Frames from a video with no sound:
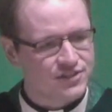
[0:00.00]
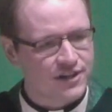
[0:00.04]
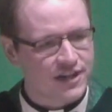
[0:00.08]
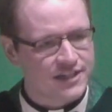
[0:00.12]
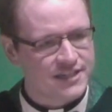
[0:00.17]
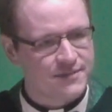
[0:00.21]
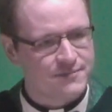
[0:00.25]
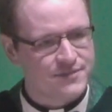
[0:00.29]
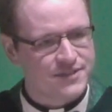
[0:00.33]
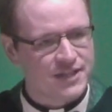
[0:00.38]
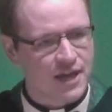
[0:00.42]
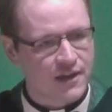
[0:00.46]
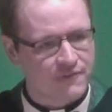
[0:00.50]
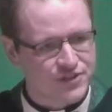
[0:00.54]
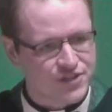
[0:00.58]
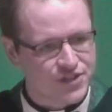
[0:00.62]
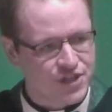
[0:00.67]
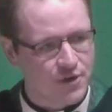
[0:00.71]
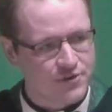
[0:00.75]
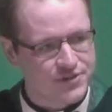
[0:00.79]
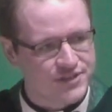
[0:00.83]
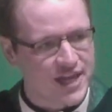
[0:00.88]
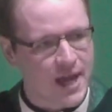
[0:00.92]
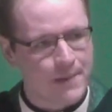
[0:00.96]
Christ himself
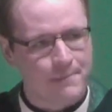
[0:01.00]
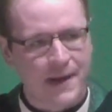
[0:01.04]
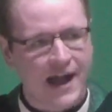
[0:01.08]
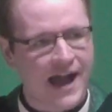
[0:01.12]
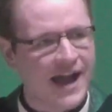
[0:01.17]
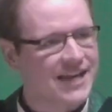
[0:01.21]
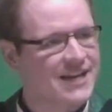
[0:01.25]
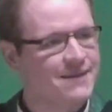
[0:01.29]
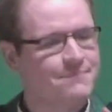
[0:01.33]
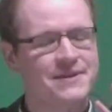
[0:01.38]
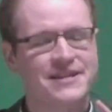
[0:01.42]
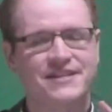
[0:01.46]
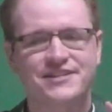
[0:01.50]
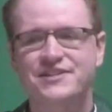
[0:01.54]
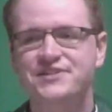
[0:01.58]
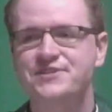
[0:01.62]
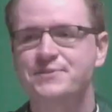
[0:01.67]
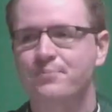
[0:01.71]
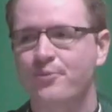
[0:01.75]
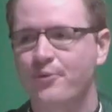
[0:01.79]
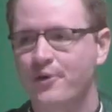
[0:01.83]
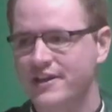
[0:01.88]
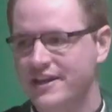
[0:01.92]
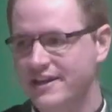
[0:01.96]
shows up, I'm gonna be
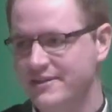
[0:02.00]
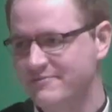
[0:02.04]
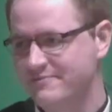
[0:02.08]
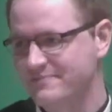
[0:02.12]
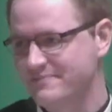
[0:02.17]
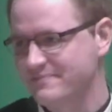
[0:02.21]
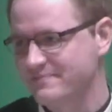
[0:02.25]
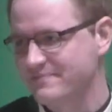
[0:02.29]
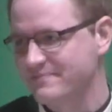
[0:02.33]
disappointed.